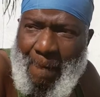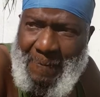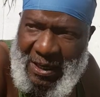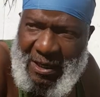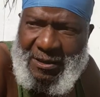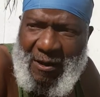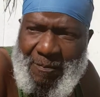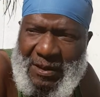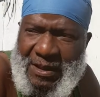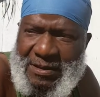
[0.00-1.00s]
big enough
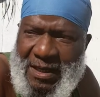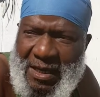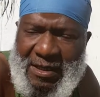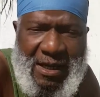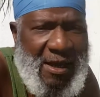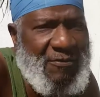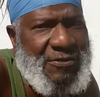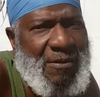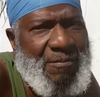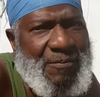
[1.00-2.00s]
place I could have
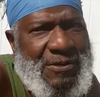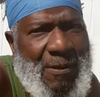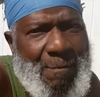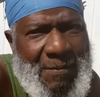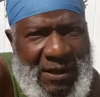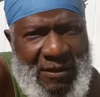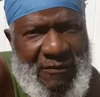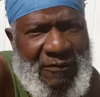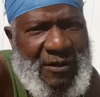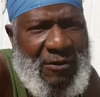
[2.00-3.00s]
some beef
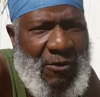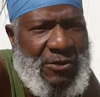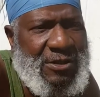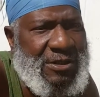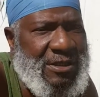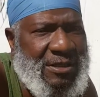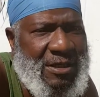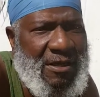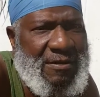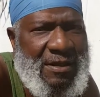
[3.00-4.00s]
and horses and
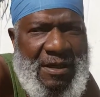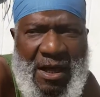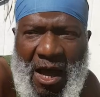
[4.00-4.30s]
stuff.